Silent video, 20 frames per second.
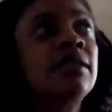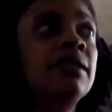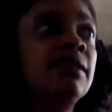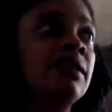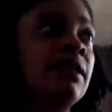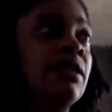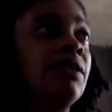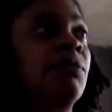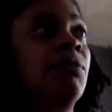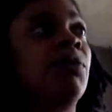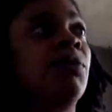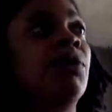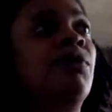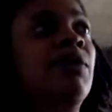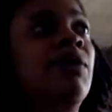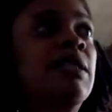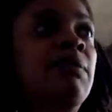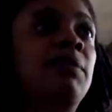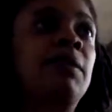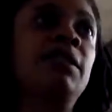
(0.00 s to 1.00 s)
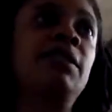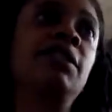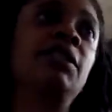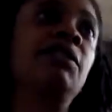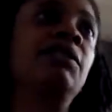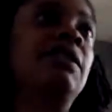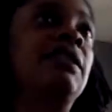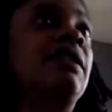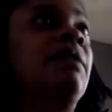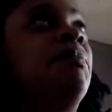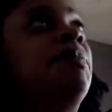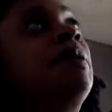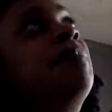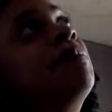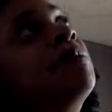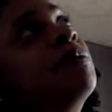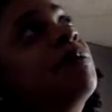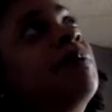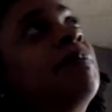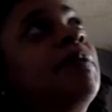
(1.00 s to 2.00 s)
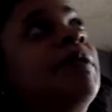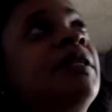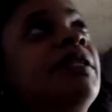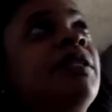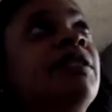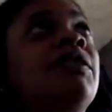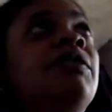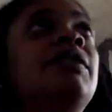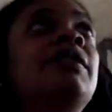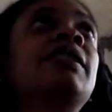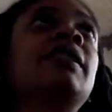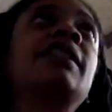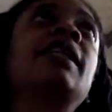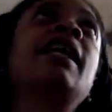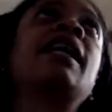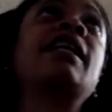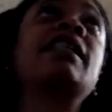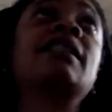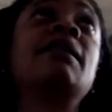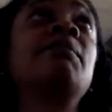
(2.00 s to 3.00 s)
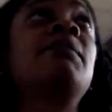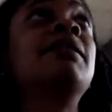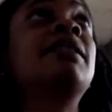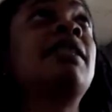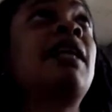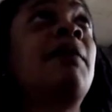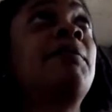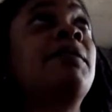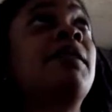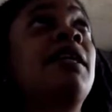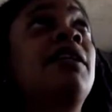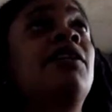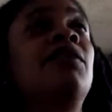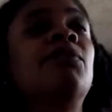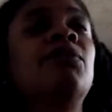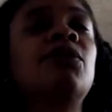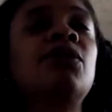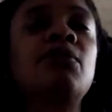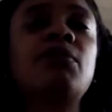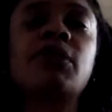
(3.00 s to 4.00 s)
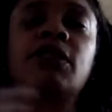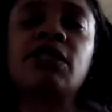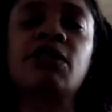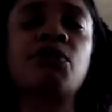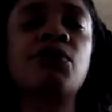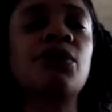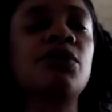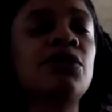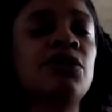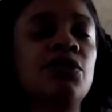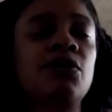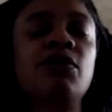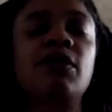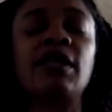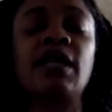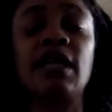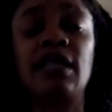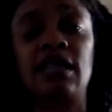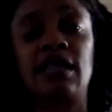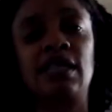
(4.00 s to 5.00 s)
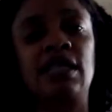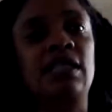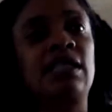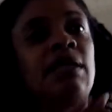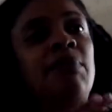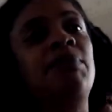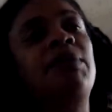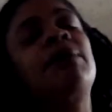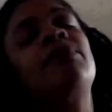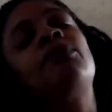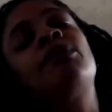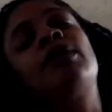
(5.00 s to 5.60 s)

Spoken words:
that the world wants me to do, that the people want me to do, and this and that, because I'm going to stop saying the world, because the world is doing nothing. It's the people